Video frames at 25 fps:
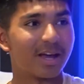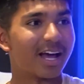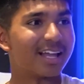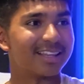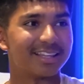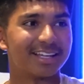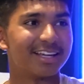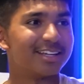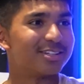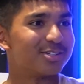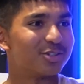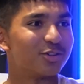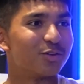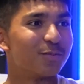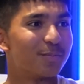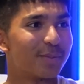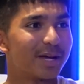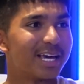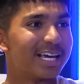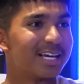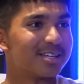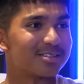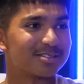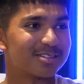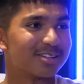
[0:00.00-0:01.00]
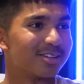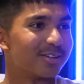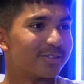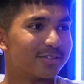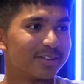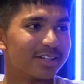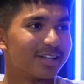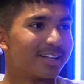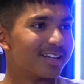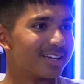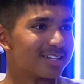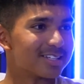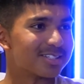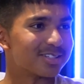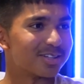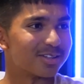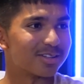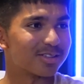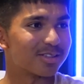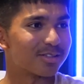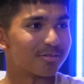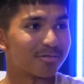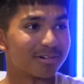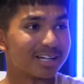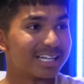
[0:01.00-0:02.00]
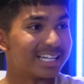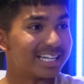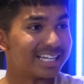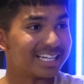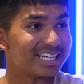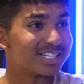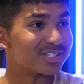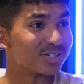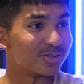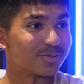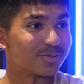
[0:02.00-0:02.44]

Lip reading: at their 2 peaks over the last sort of 3 years